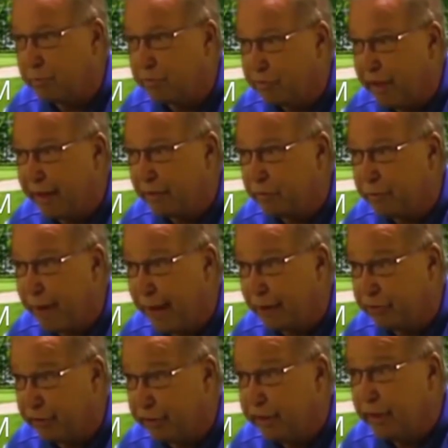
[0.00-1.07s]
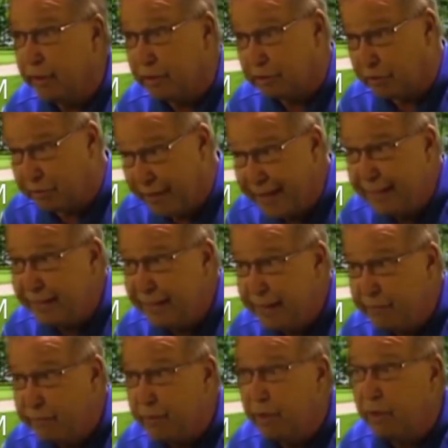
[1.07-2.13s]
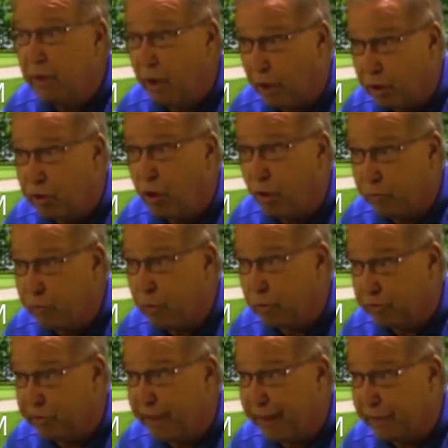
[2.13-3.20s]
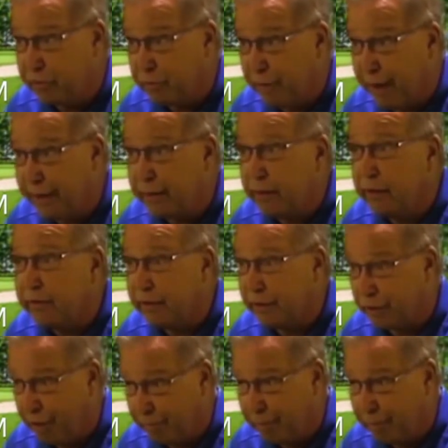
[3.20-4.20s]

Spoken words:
the same way. I believe in being honest. That's all I can say. I'm not going to say I'm always right,